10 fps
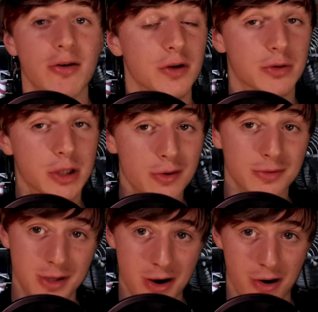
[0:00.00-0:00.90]
if you
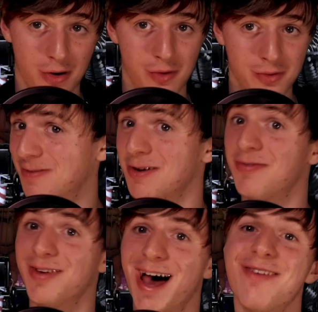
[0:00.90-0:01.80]
don't know, when
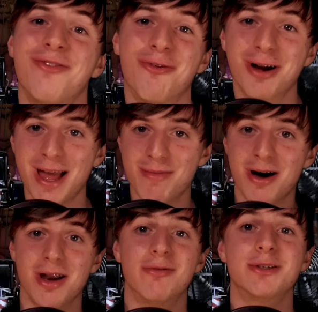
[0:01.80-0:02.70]
FNAF 4 came
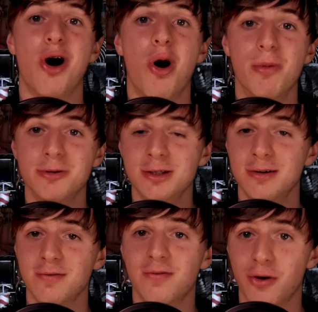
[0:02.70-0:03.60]
out, it was almost
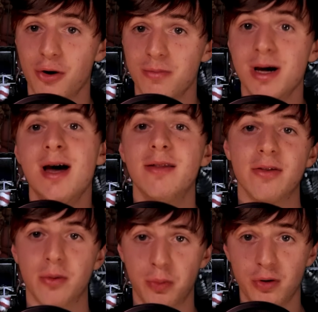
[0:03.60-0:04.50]
confirmed
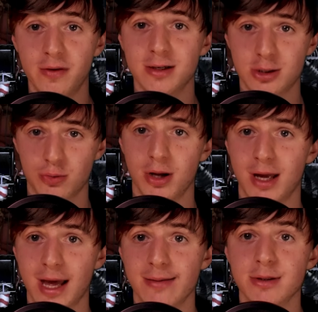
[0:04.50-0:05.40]
that the previous three
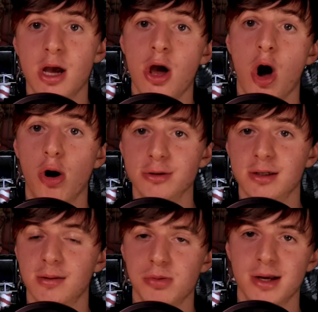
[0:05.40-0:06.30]
games all
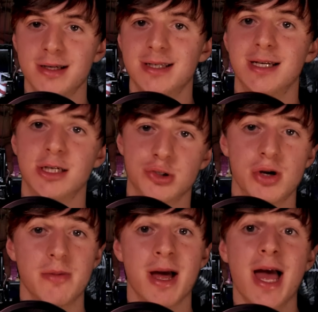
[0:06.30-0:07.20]
took place in a
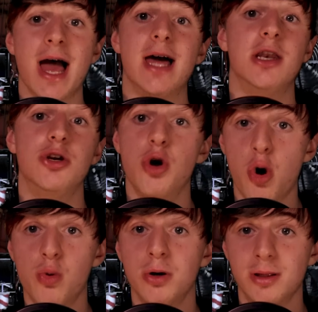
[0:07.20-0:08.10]
dream, and
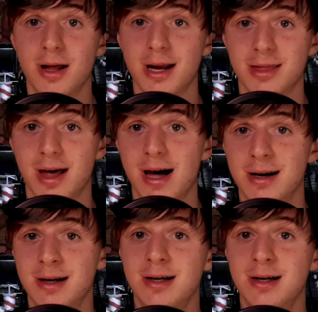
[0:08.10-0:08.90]
no one liked that.